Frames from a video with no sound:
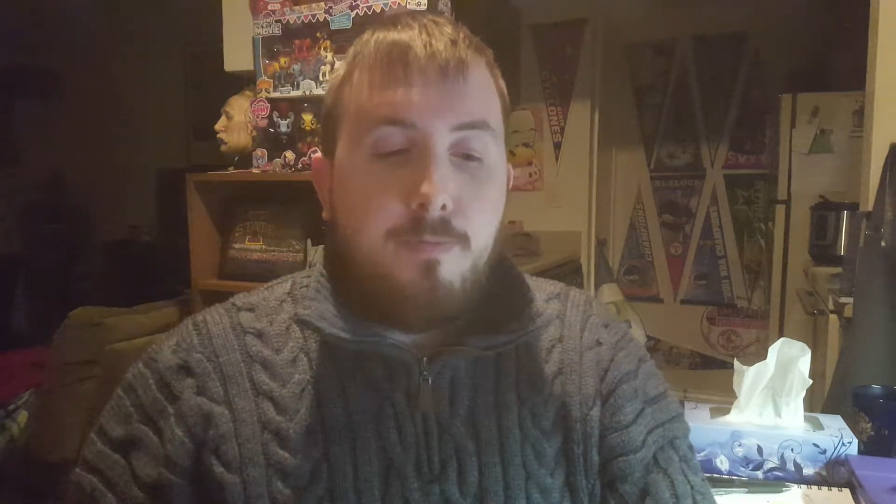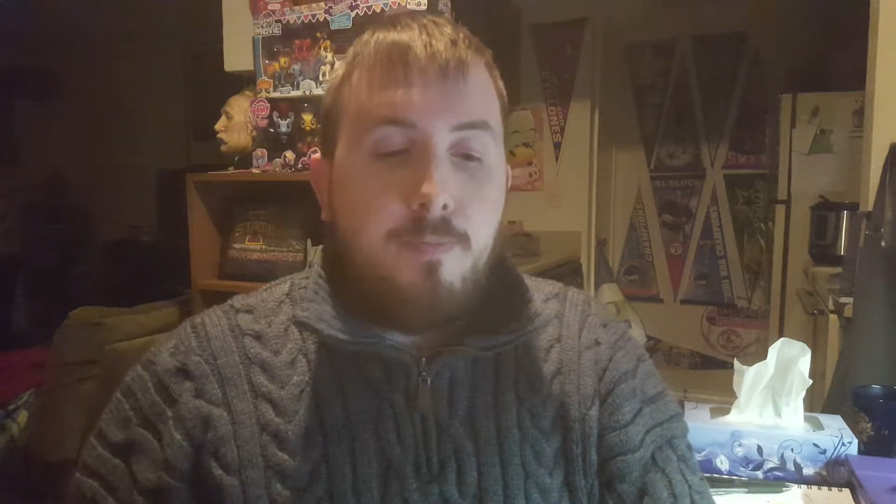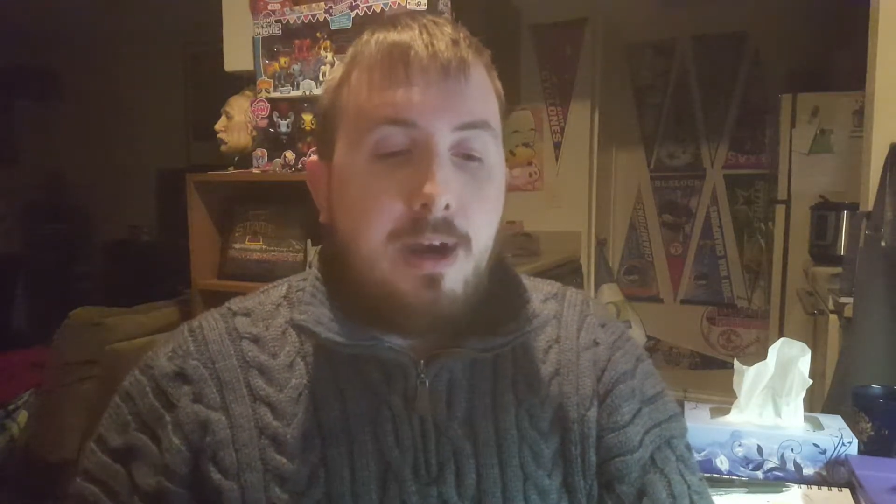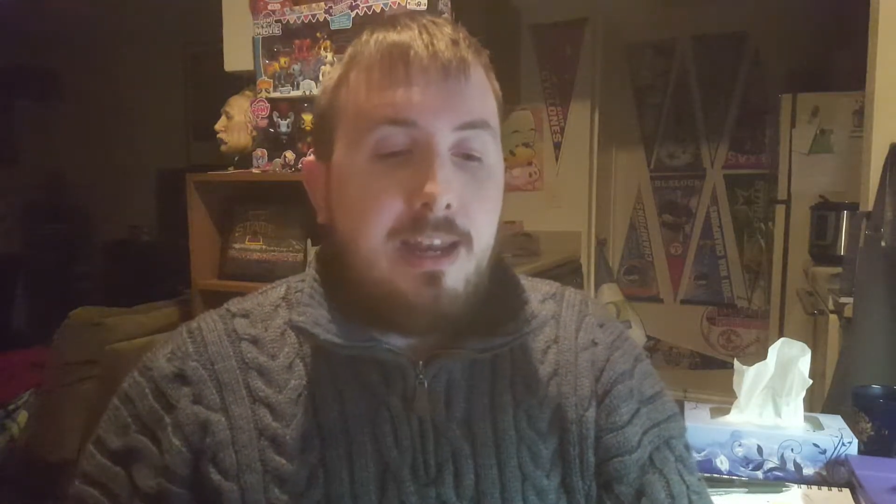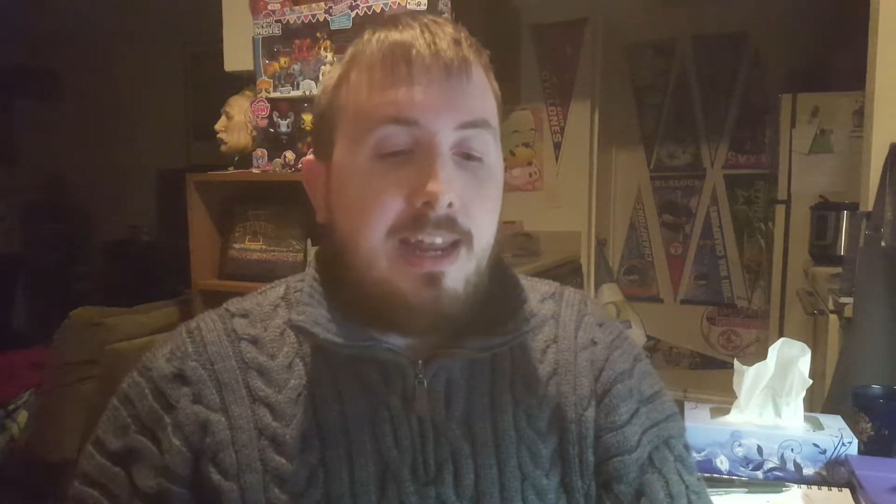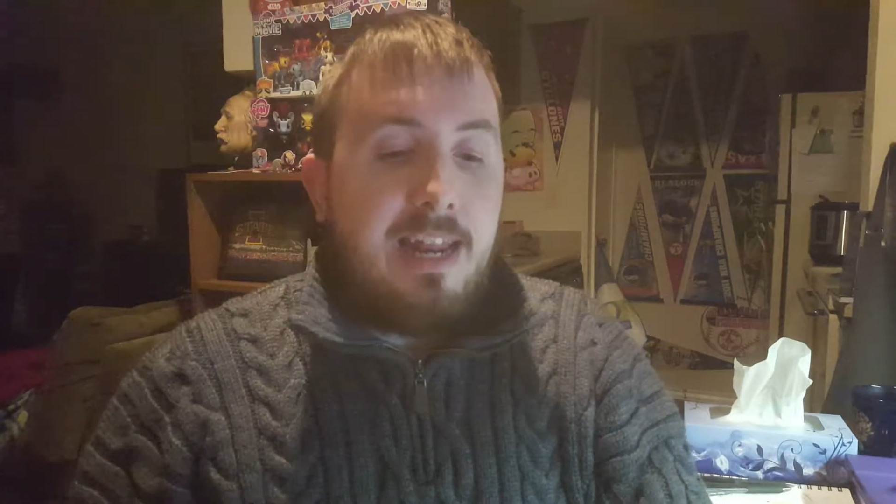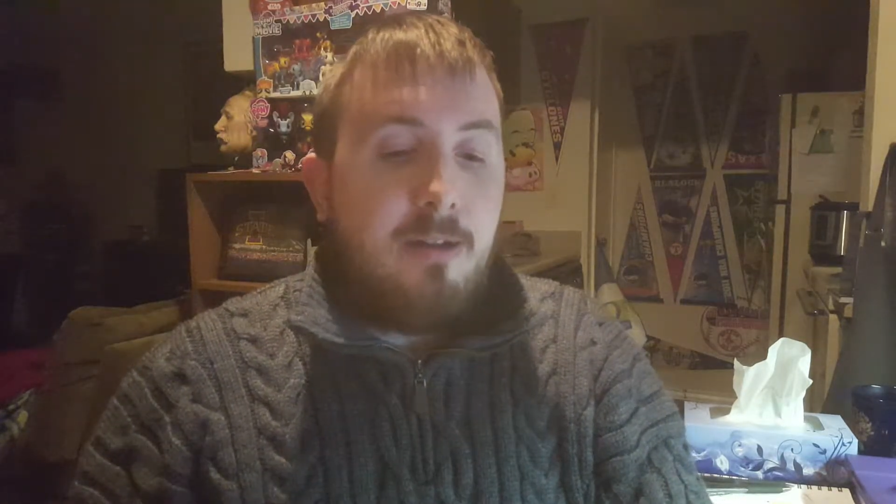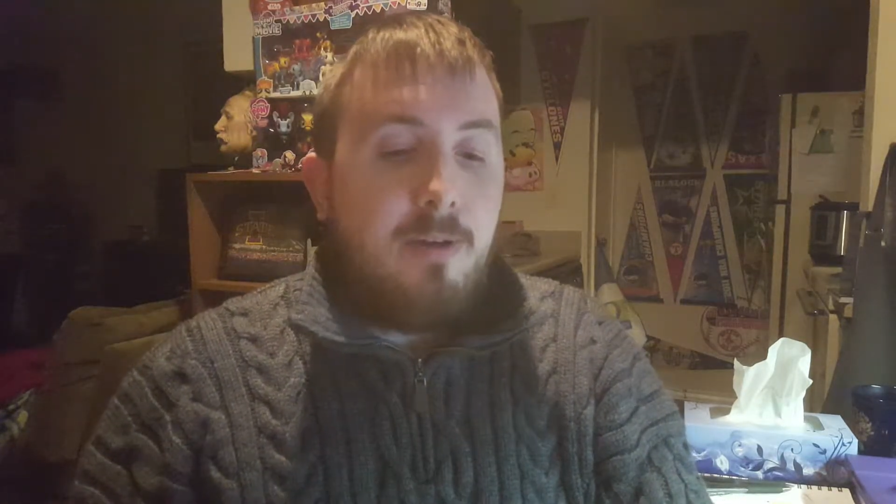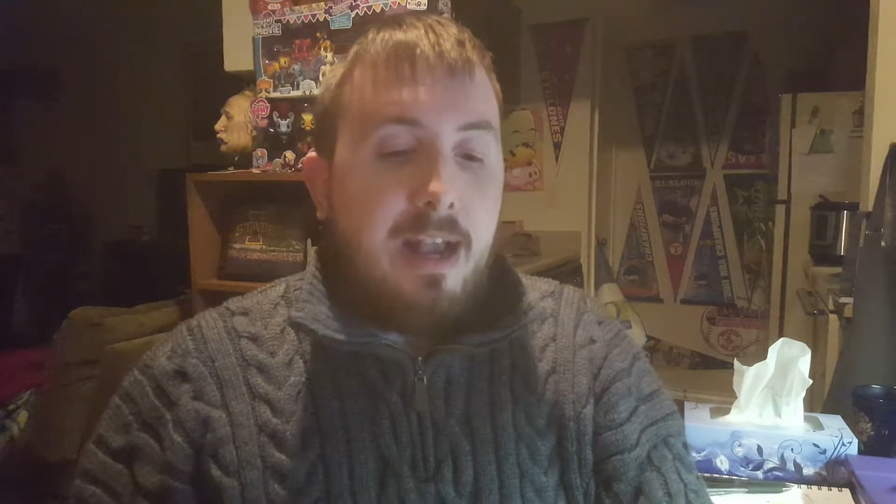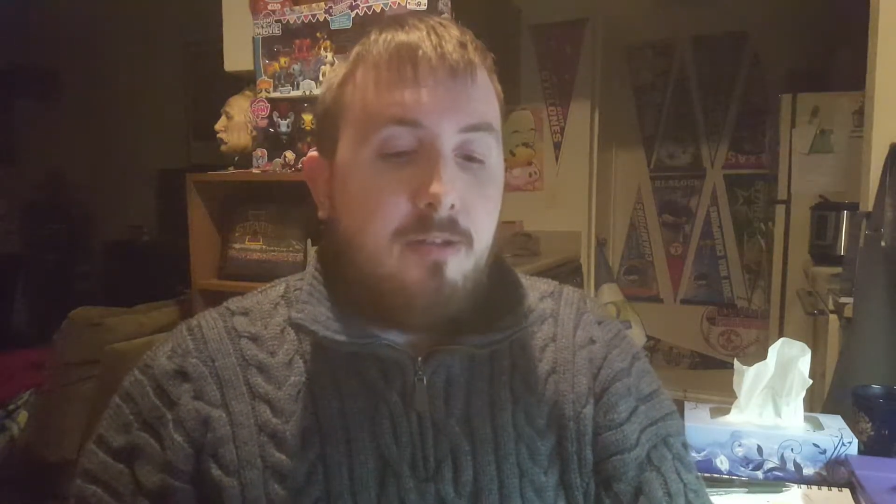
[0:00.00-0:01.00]
run an
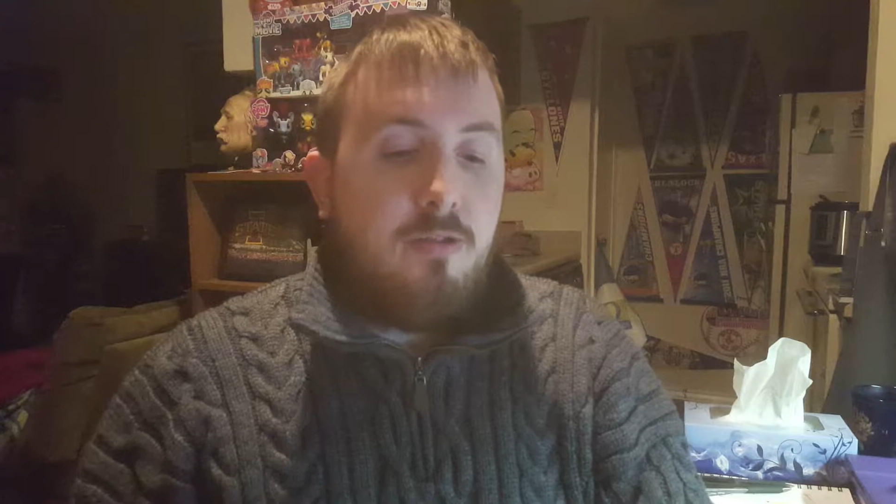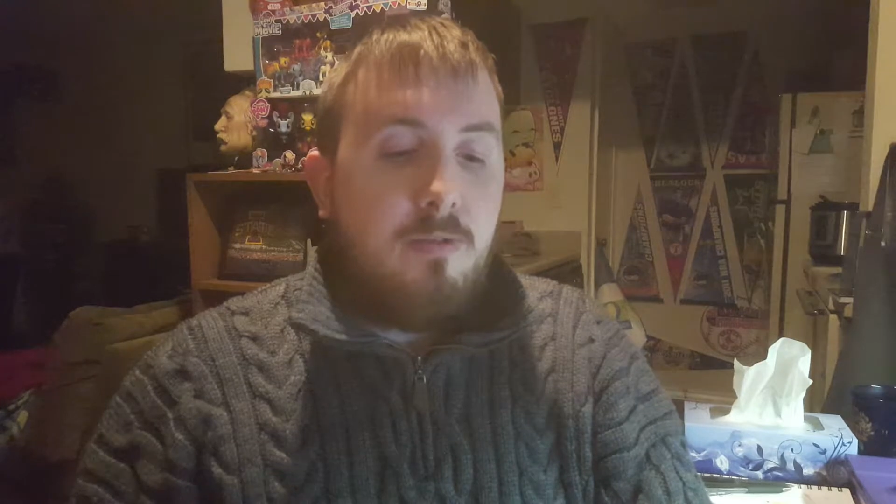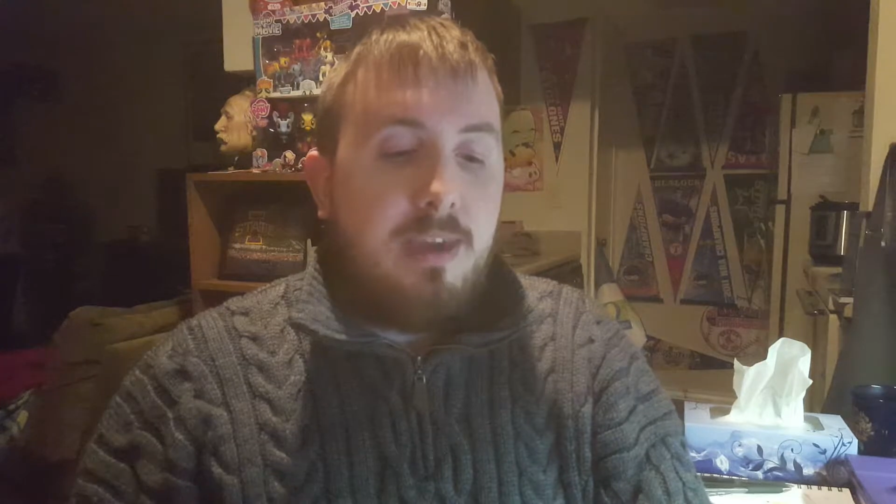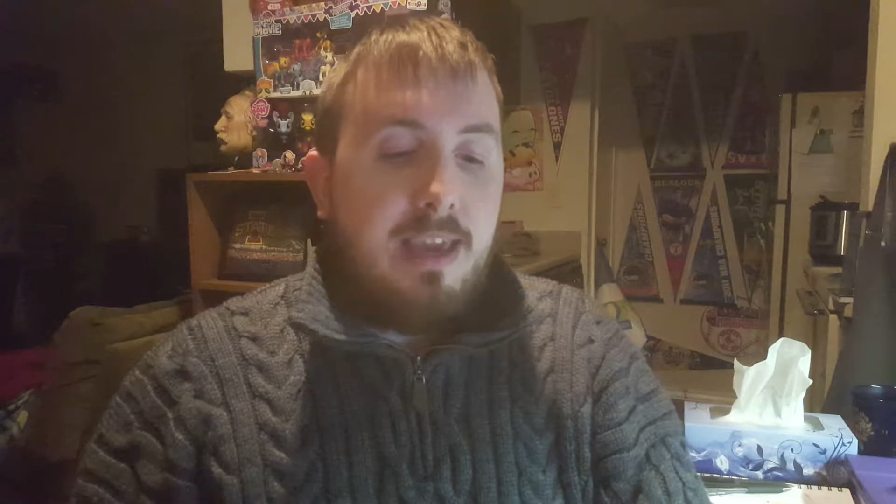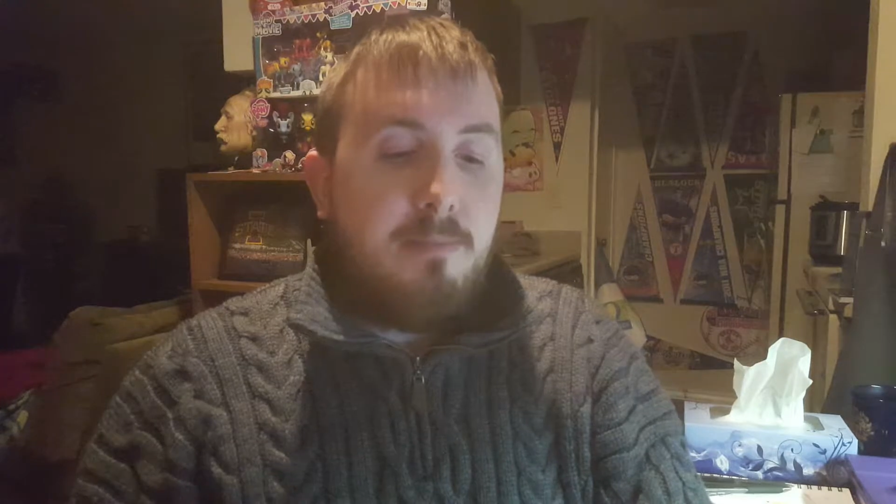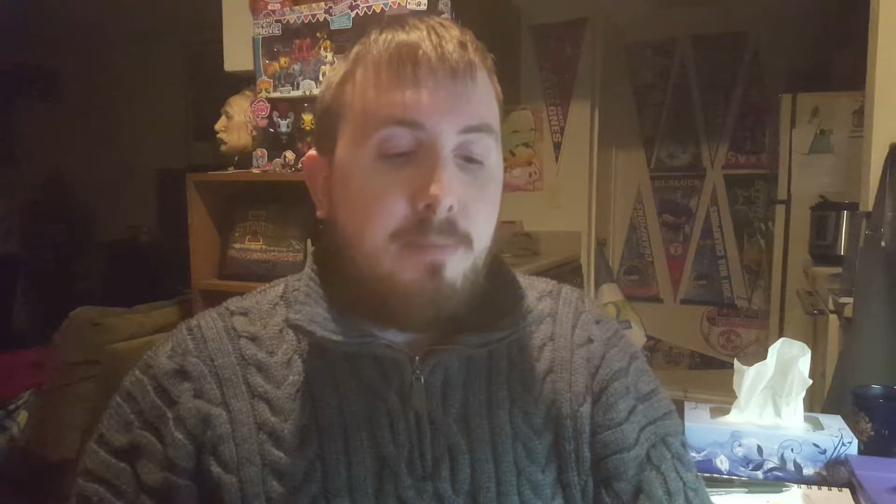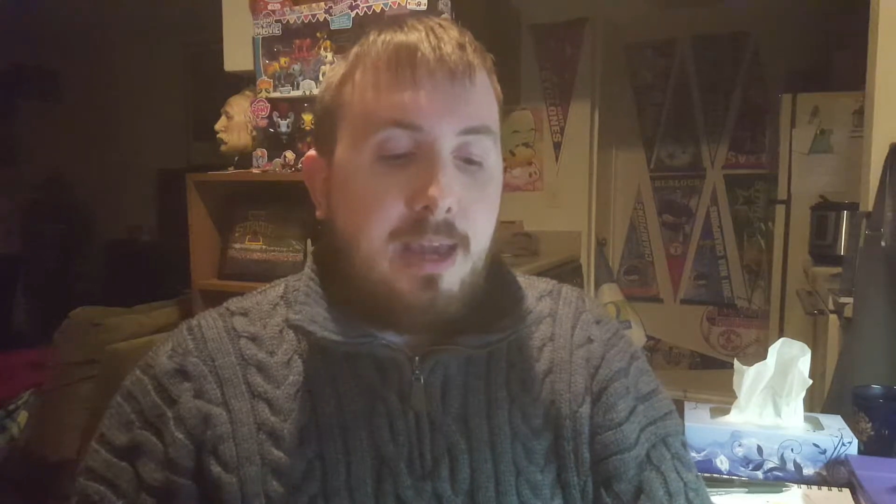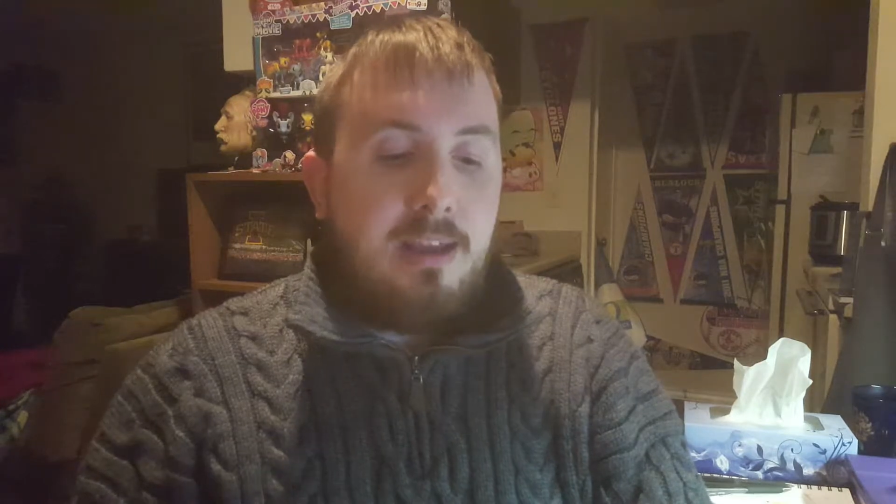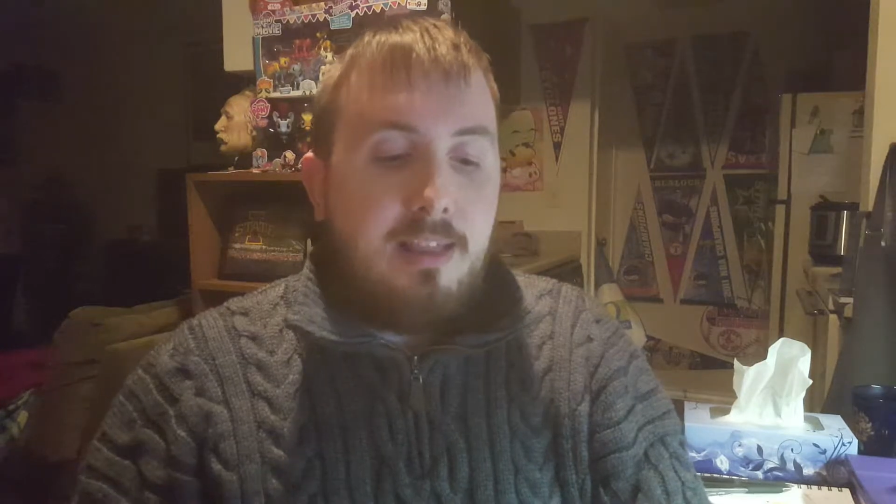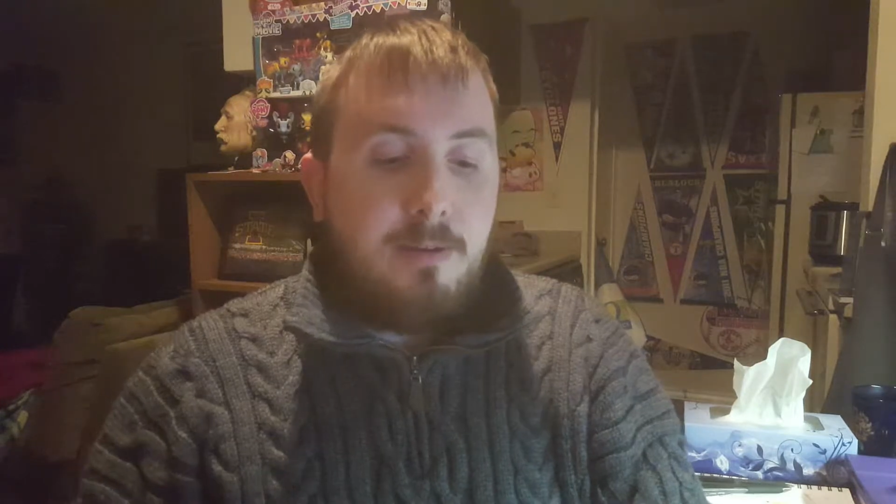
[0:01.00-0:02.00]
international campaign,